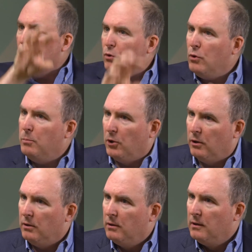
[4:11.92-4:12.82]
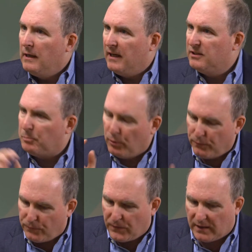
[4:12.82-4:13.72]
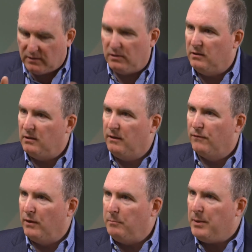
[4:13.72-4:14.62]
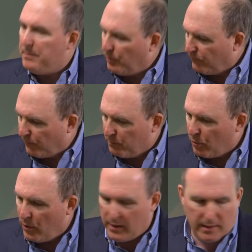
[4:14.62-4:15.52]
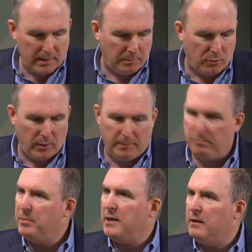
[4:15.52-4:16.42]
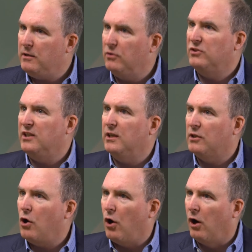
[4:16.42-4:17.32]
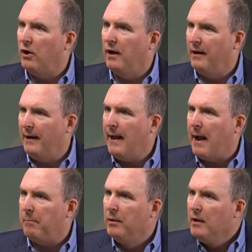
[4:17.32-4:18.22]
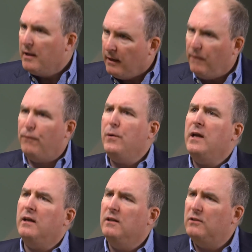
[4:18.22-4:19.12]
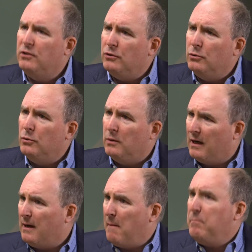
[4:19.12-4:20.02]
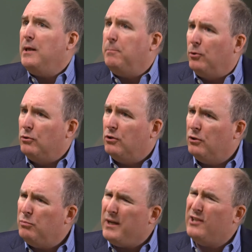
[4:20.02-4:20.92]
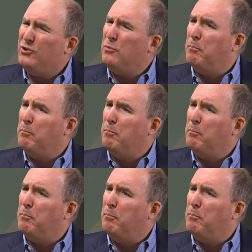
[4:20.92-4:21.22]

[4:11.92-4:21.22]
Uber has perfected delivering people from point A to point B using a car and an app. If we can do people, could we do